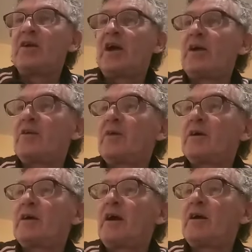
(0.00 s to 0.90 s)

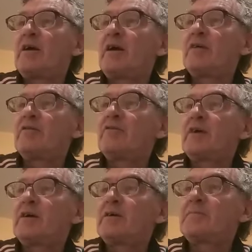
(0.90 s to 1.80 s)
Anyway, I
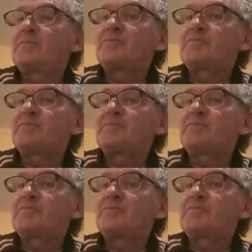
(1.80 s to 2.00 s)
have